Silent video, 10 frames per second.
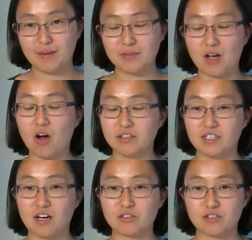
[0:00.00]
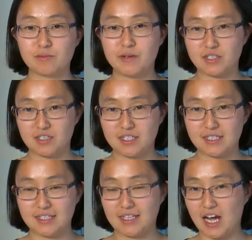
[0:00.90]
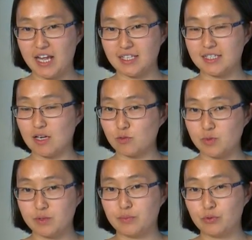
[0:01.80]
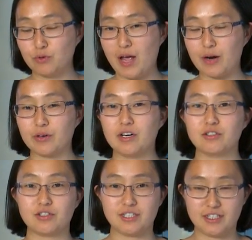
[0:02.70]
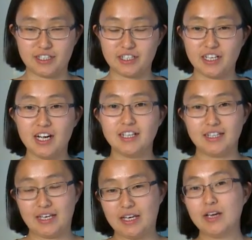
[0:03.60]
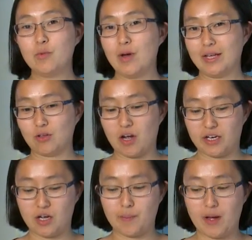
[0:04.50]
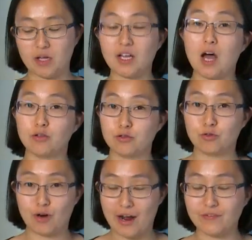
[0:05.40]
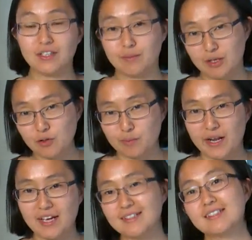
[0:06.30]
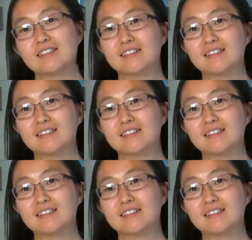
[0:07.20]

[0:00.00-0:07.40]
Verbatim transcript: I'm the horticulture specialist down at Southwest Purdue Agriculture Center. Today we are talking about how to graft tomato plants.